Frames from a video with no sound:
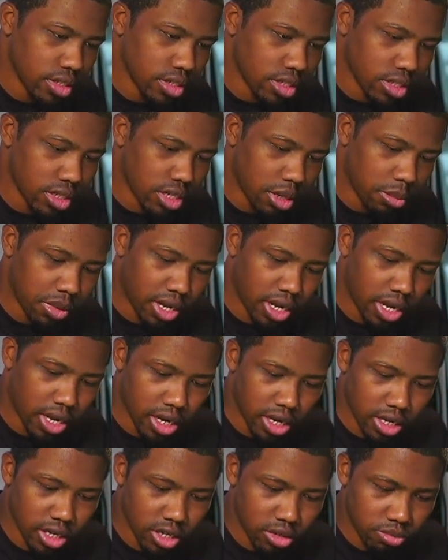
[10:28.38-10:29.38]
I'm gonna add a
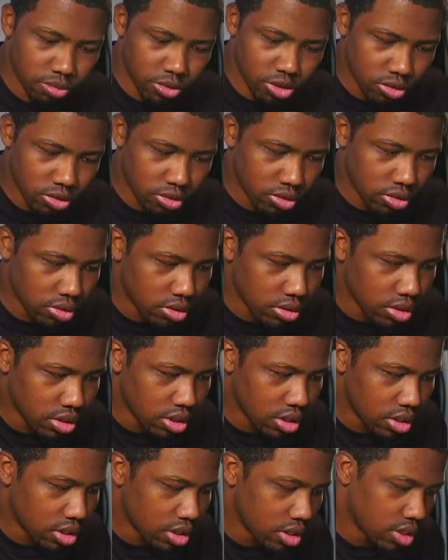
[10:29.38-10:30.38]
little more
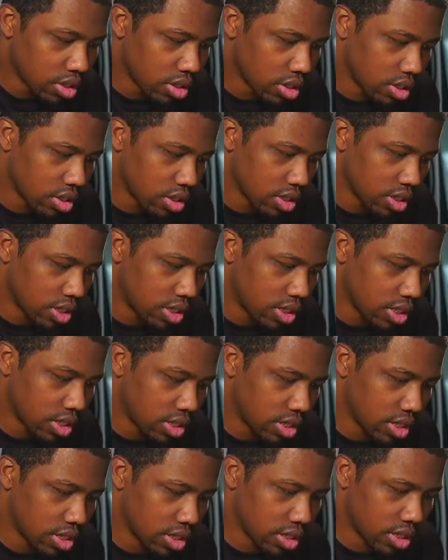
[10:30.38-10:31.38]

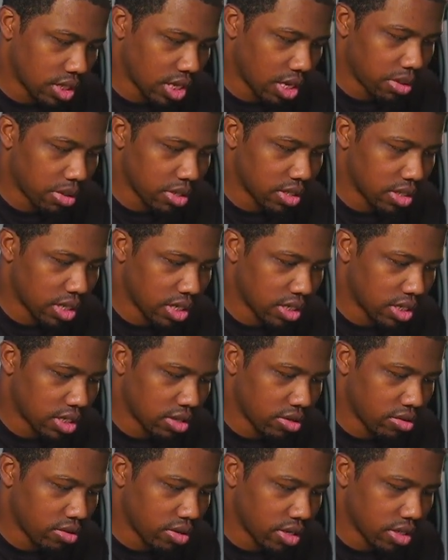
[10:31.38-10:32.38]
consistent stabilization
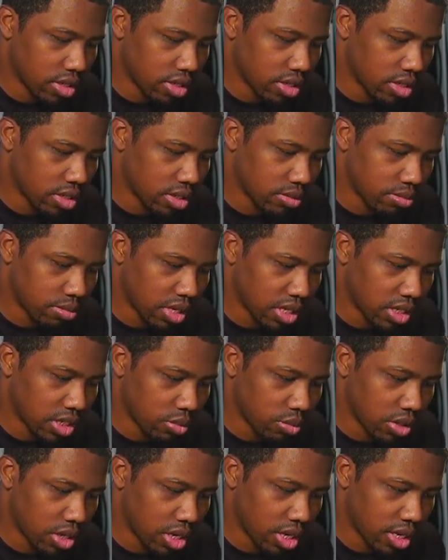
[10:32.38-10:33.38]
on it. Make sure
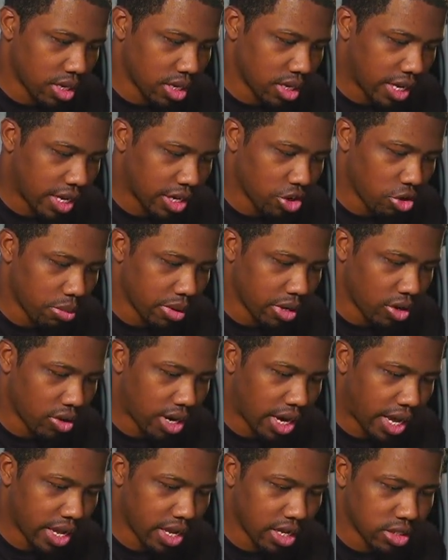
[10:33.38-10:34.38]
we clean. I normally don't
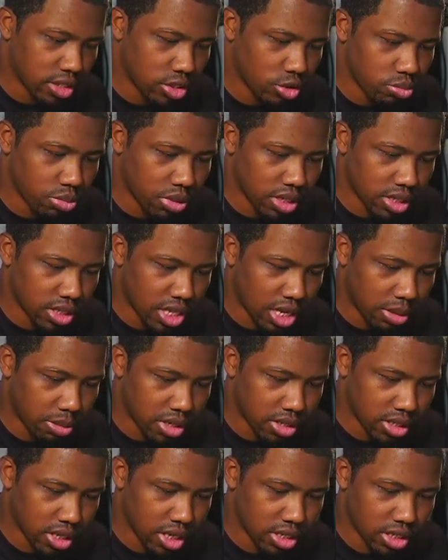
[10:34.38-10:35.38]
like too much
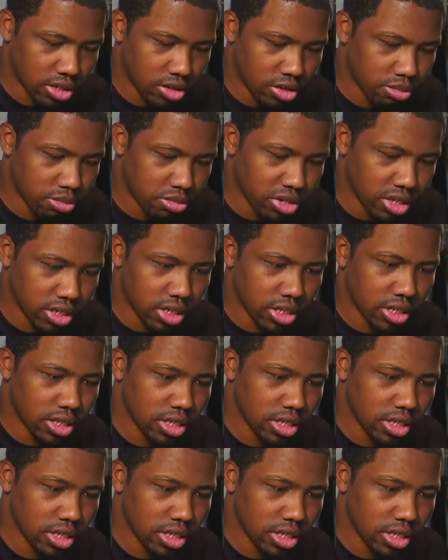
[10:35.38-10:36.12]
stabilization on the brush